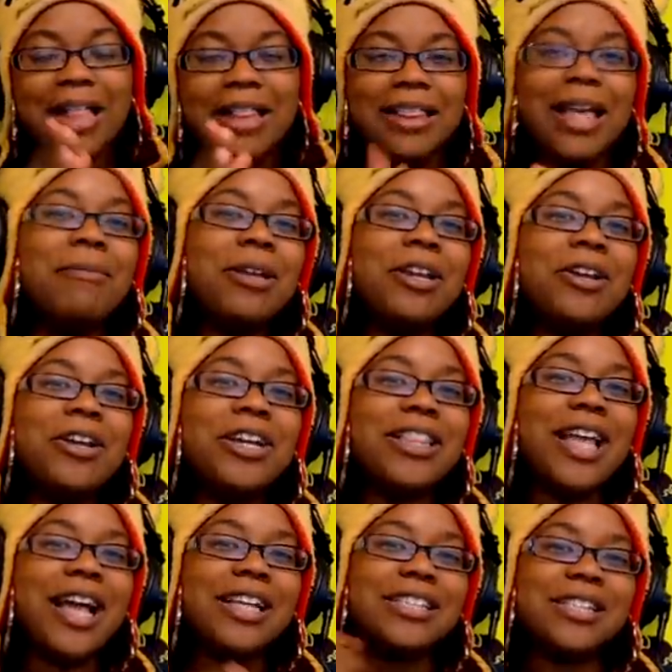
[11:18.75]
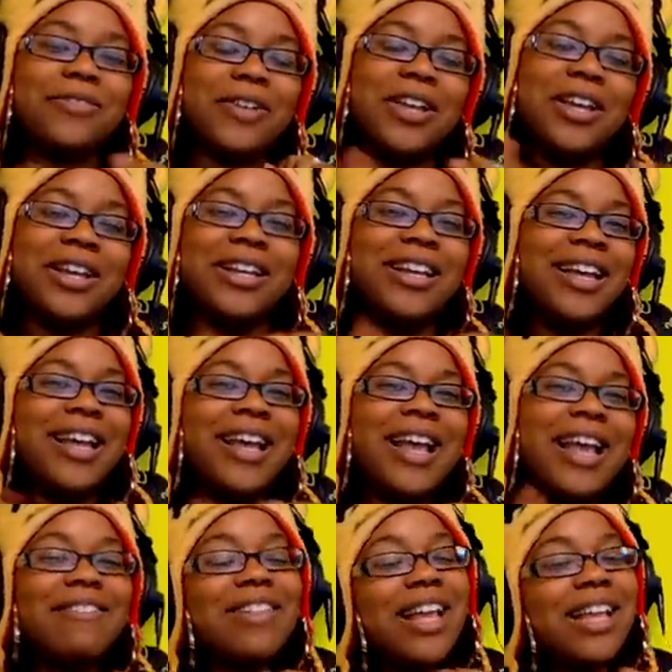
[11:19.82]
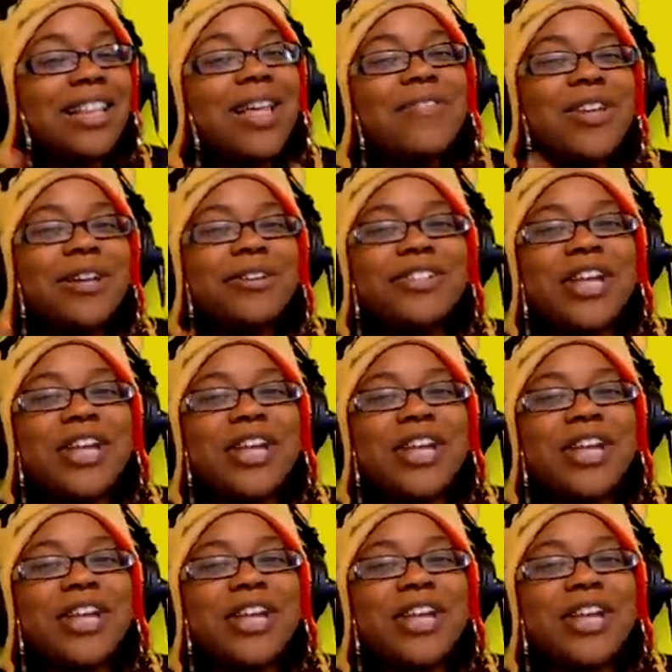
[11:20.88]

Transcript: Let me know your thoughts. If you like that video,